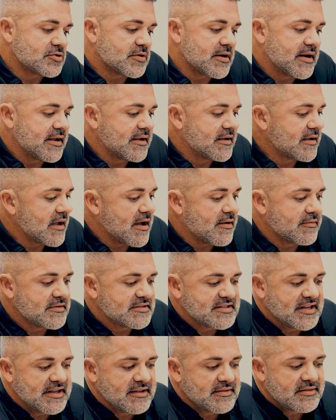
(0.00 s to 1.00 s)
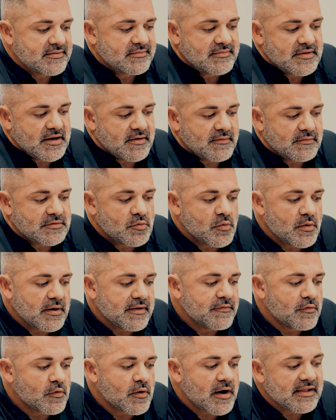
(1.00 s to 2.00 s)
drink, I always say,
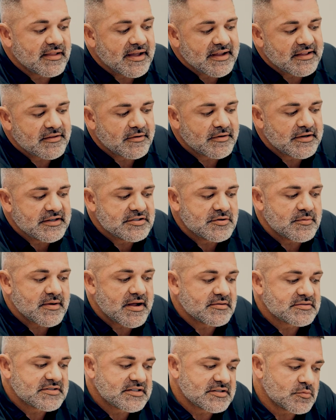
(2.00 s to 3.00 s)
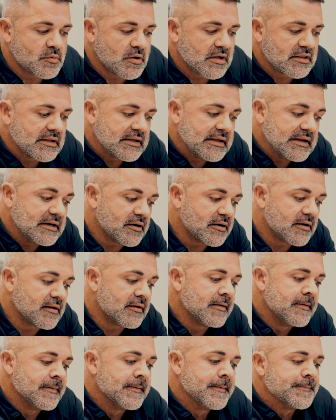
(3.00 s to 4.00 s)
24, I like 32 ounces, 1
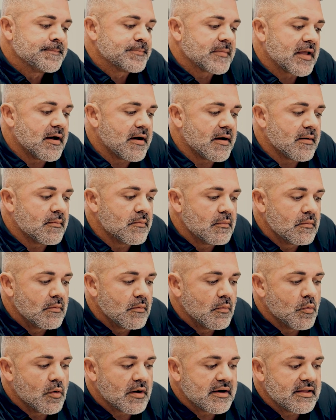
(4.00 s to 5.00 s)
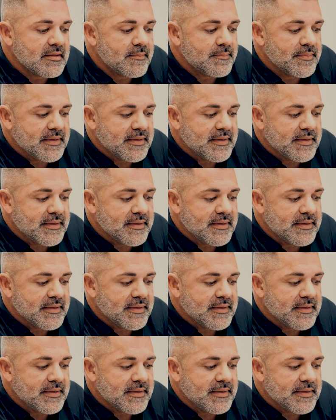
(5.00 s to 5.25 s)
liter. One of the